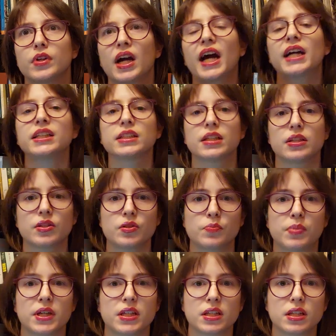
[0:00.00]
garden
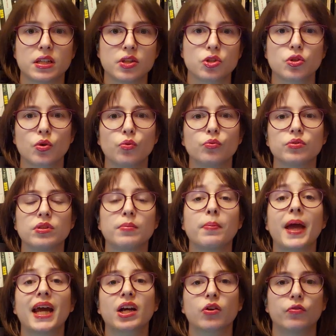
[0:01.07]
spaces so the
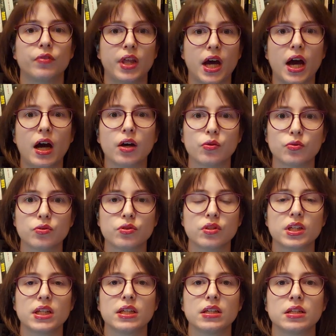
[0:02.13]
back of the house
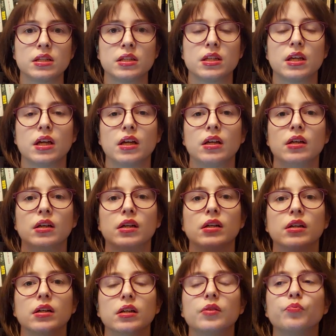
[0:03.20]
is
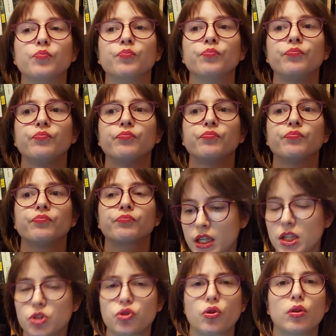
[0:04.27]
um,
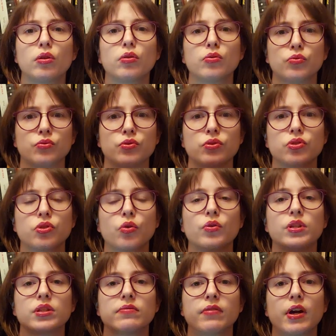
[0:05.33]
is closed so
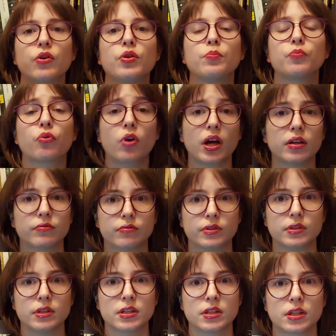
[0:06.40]
it's very
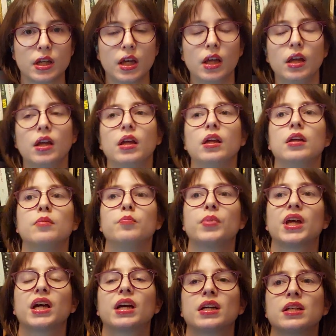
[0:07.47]
private
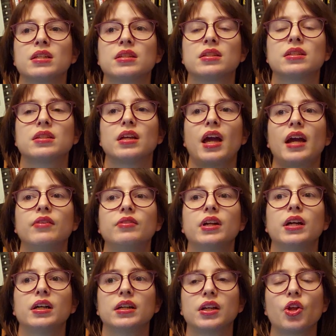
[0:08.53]
because
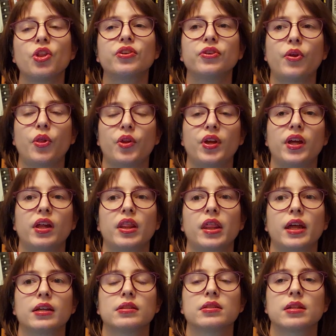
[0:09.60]
another thing
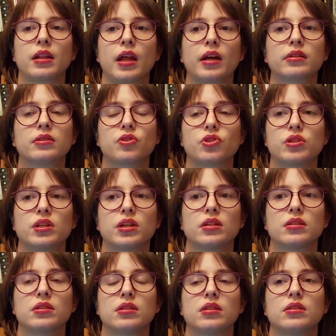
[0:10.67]
that Lecter
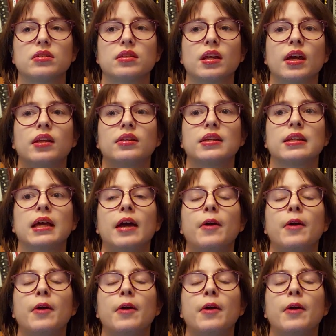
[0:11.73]
says is that